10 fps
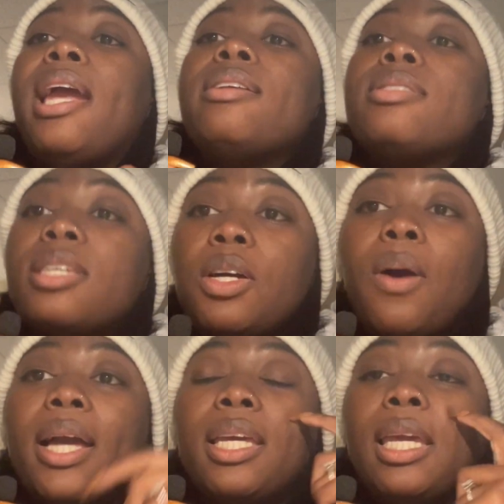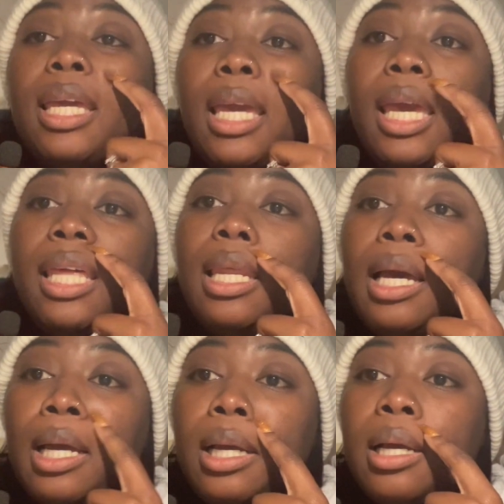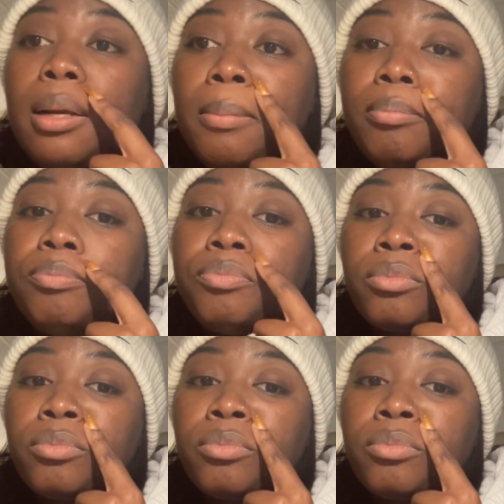until I can get my